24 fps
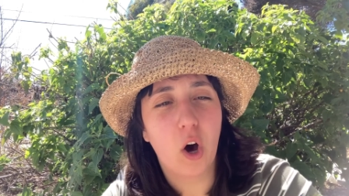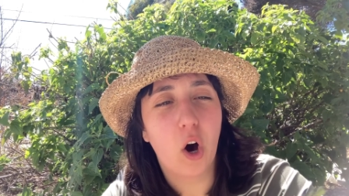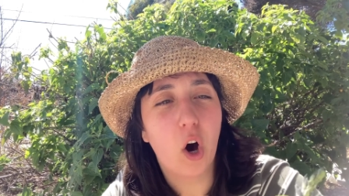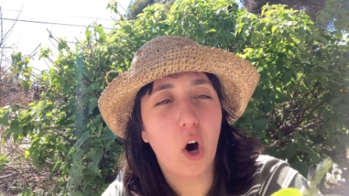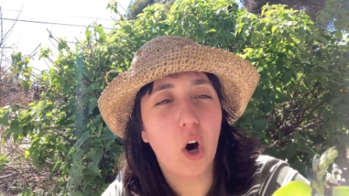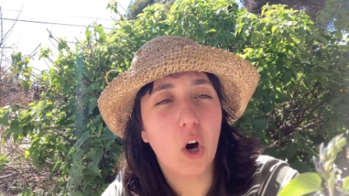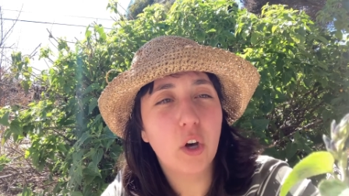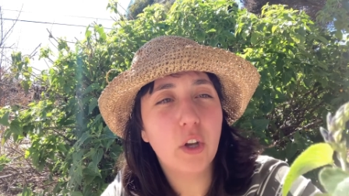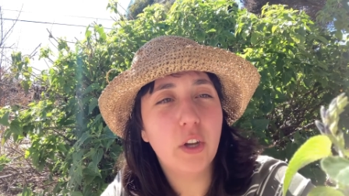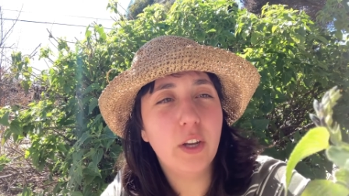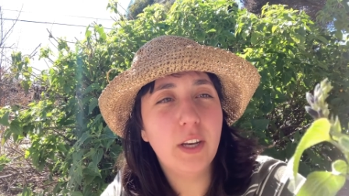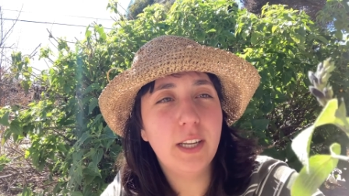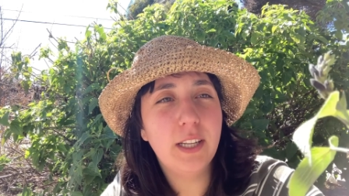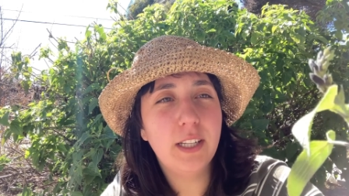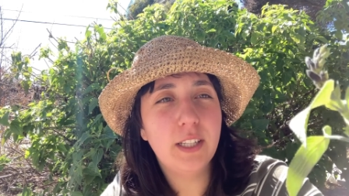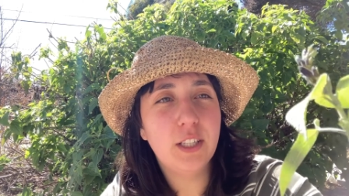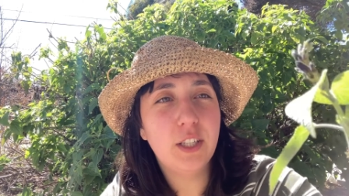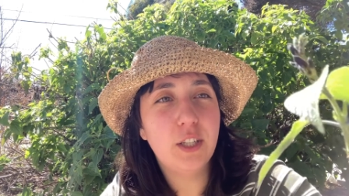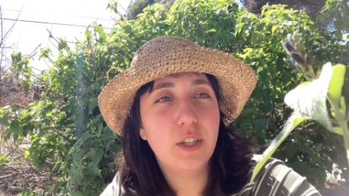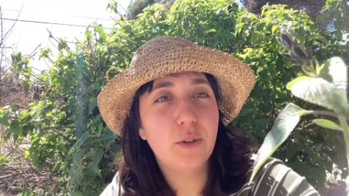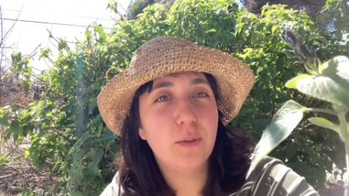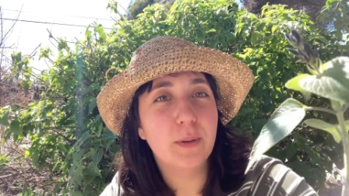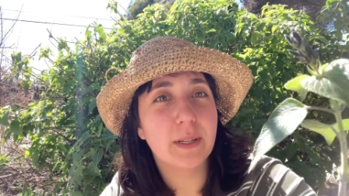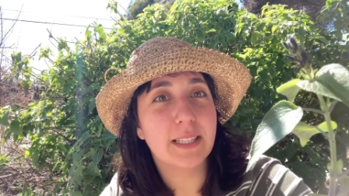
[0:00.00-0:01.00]
All you need
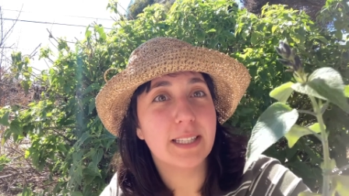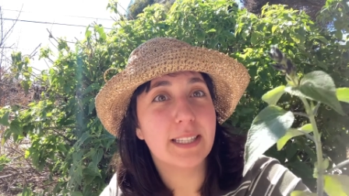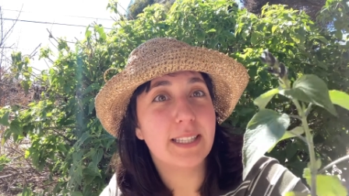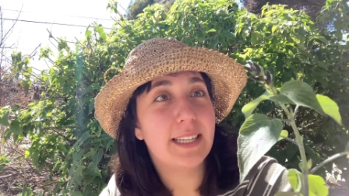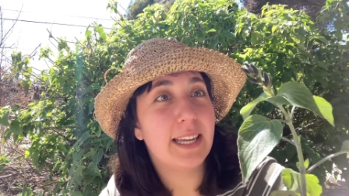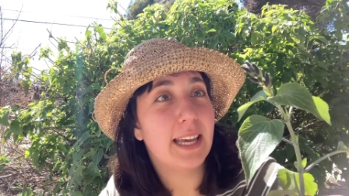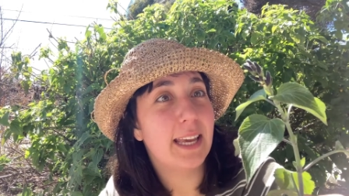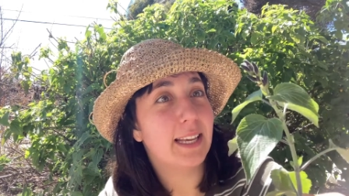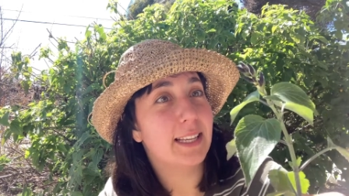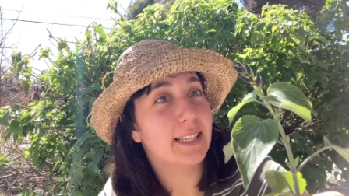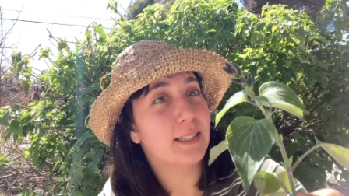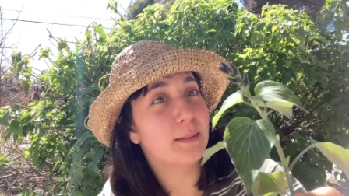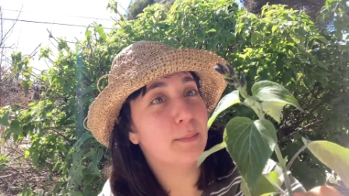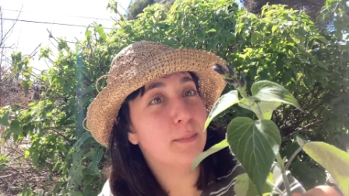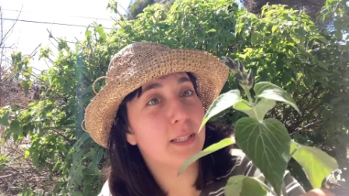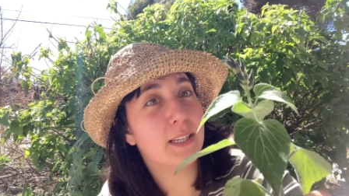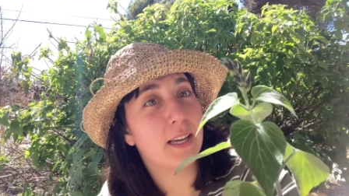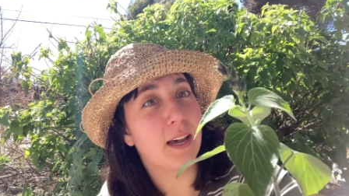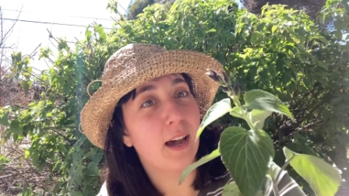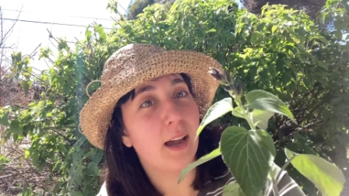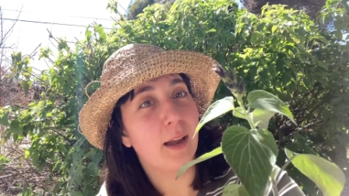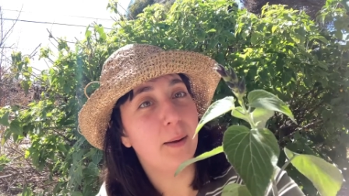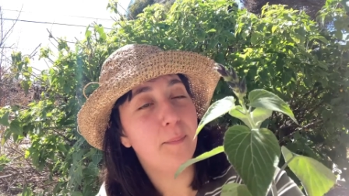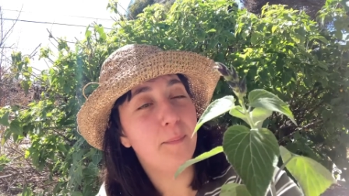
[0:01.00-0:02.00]
to do is take some
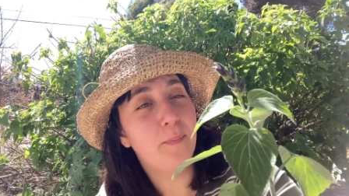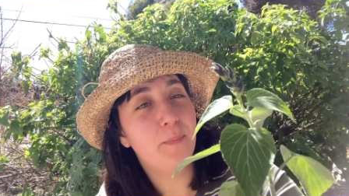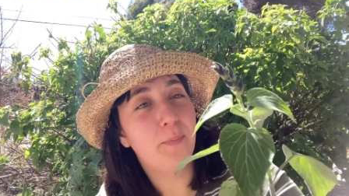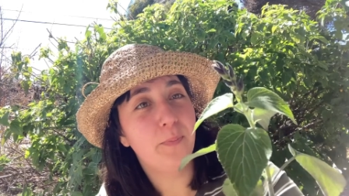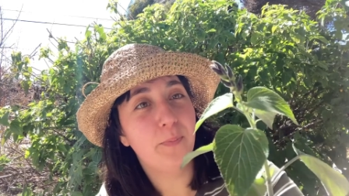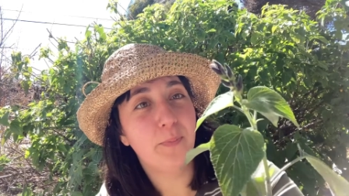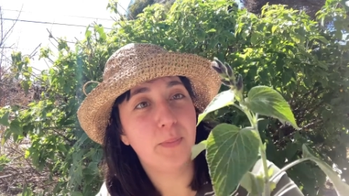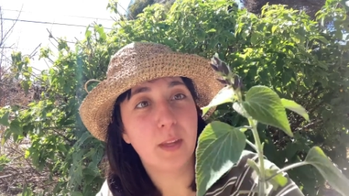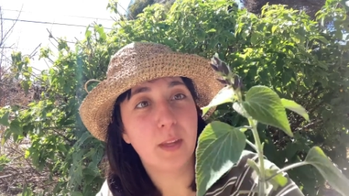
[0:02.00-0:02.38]
time,